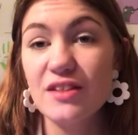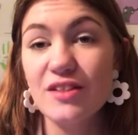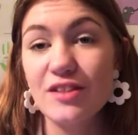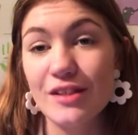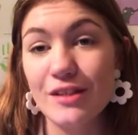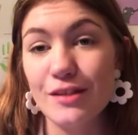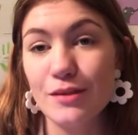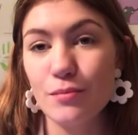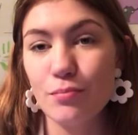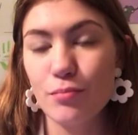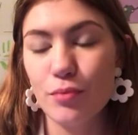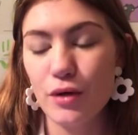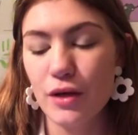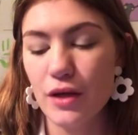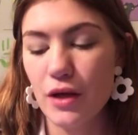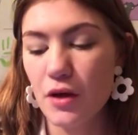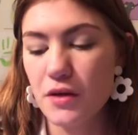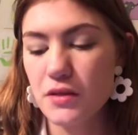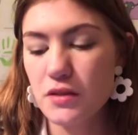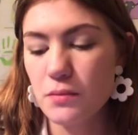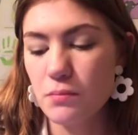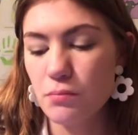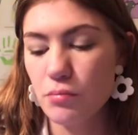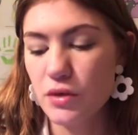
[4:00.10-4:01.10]
She has pretty
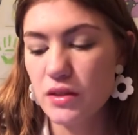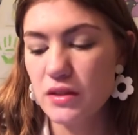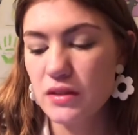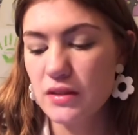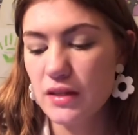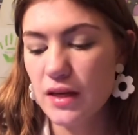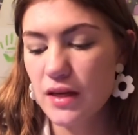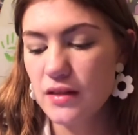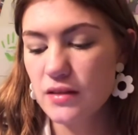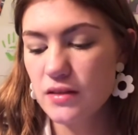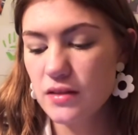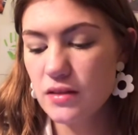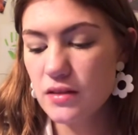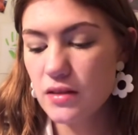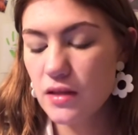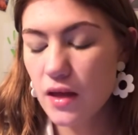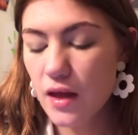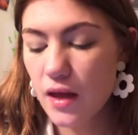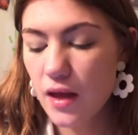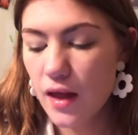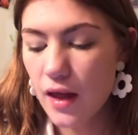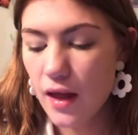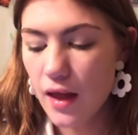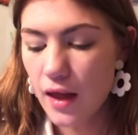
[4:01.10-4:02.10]
awesome presets.
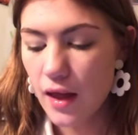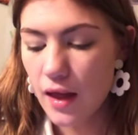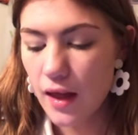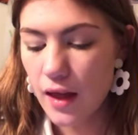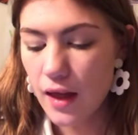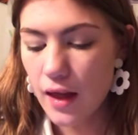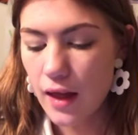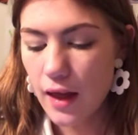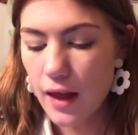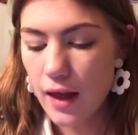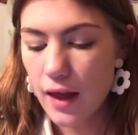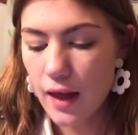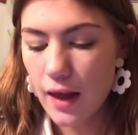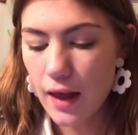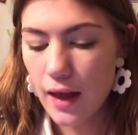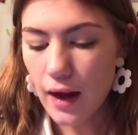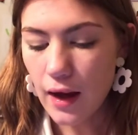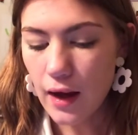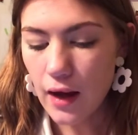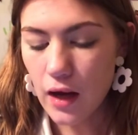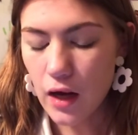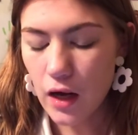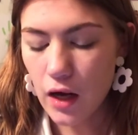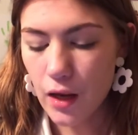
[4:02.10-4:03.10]

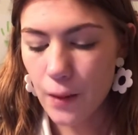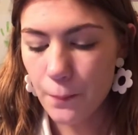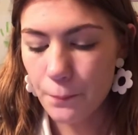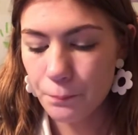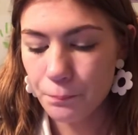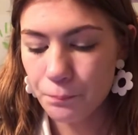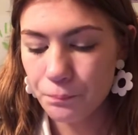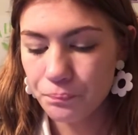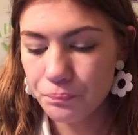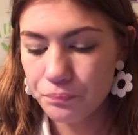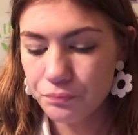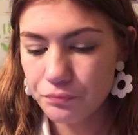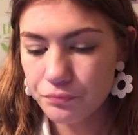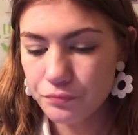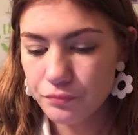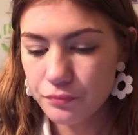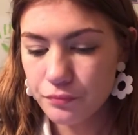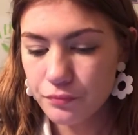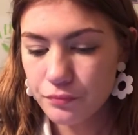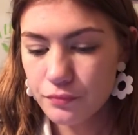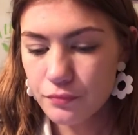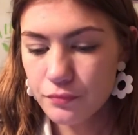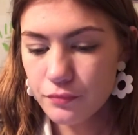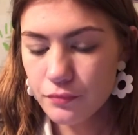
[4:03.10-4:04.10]
Um,
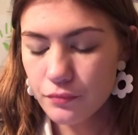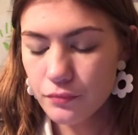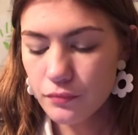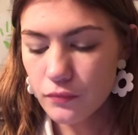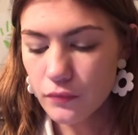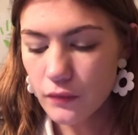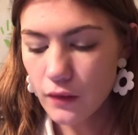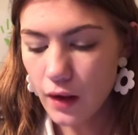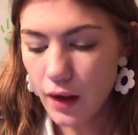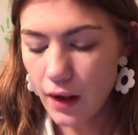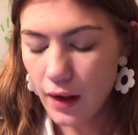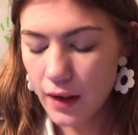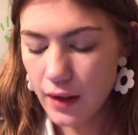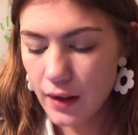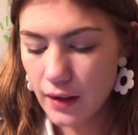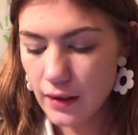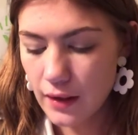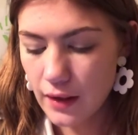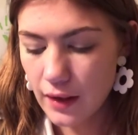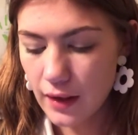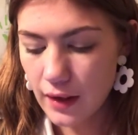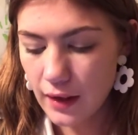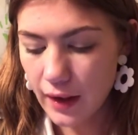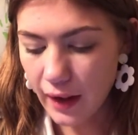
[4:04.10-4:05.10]
and
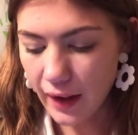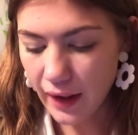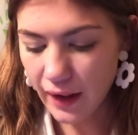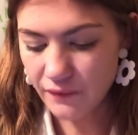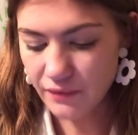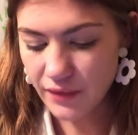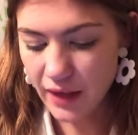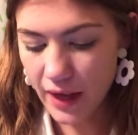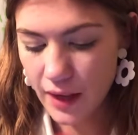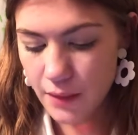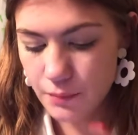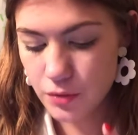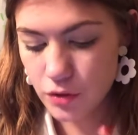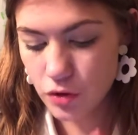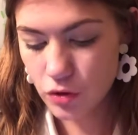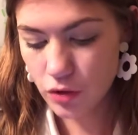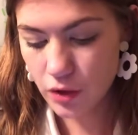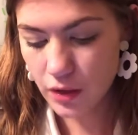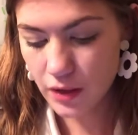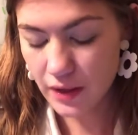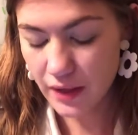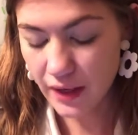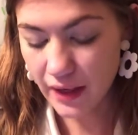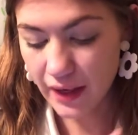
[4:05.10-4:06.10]
then I have the App
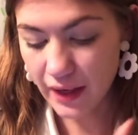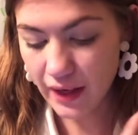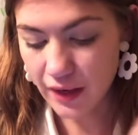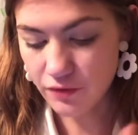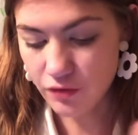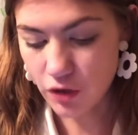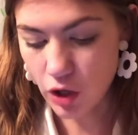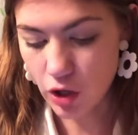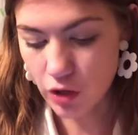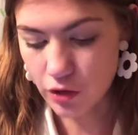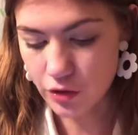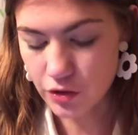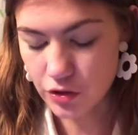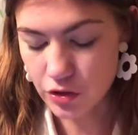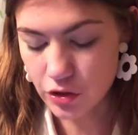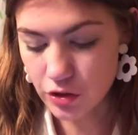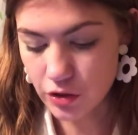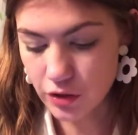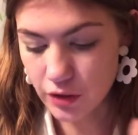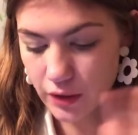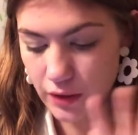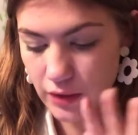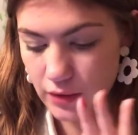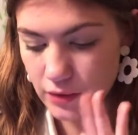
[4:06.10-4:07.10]
Store, and then I have
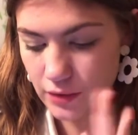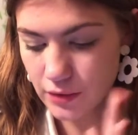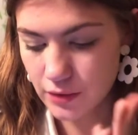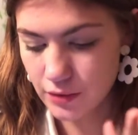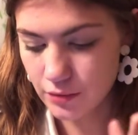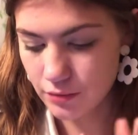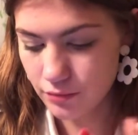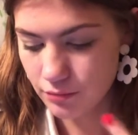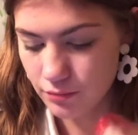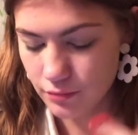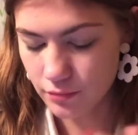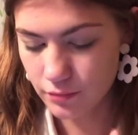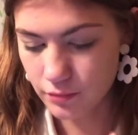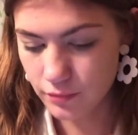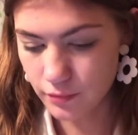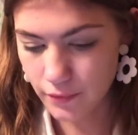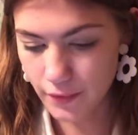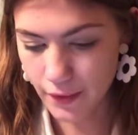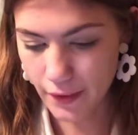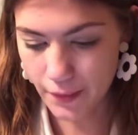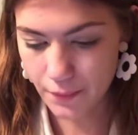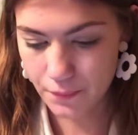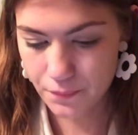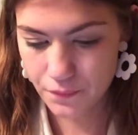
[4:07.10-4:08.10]
Hollister, because,
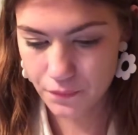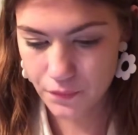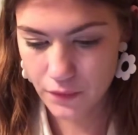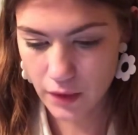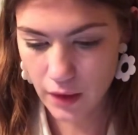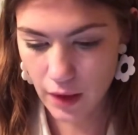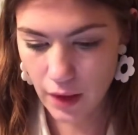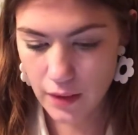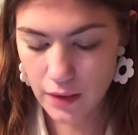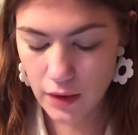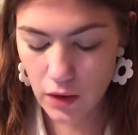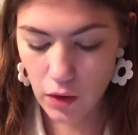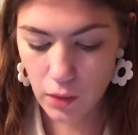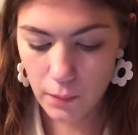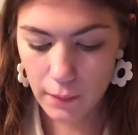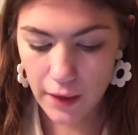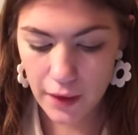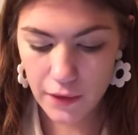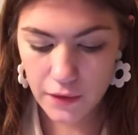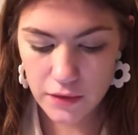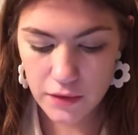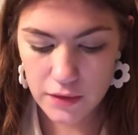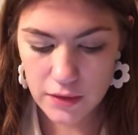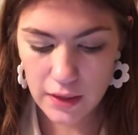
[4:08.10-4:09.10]
yeah. And then on my
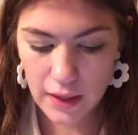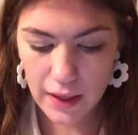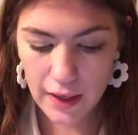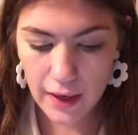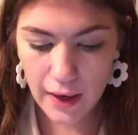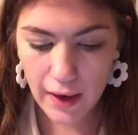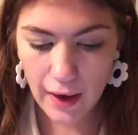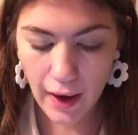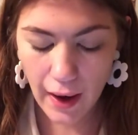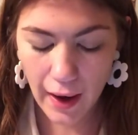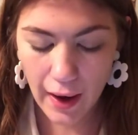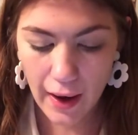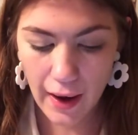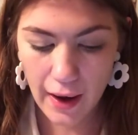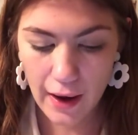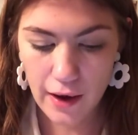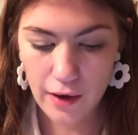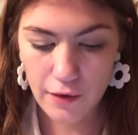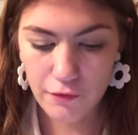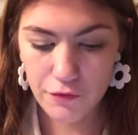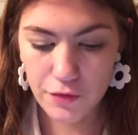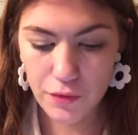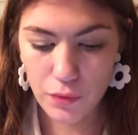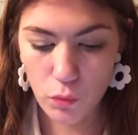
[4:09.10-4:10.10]
other side, I
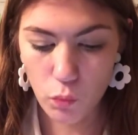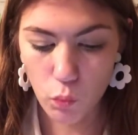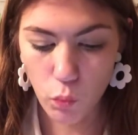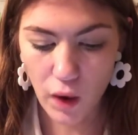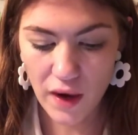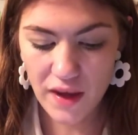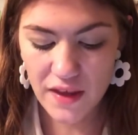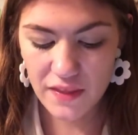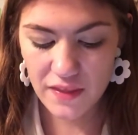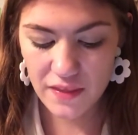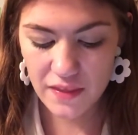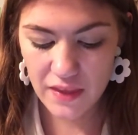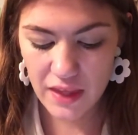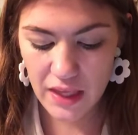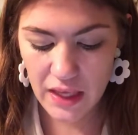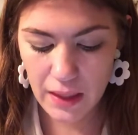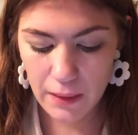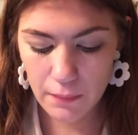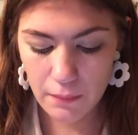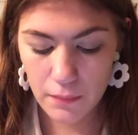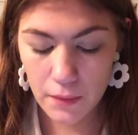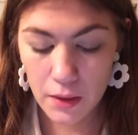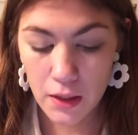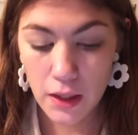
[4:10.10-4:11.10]
have white
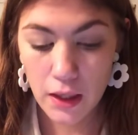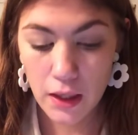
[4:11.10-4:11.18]
theme.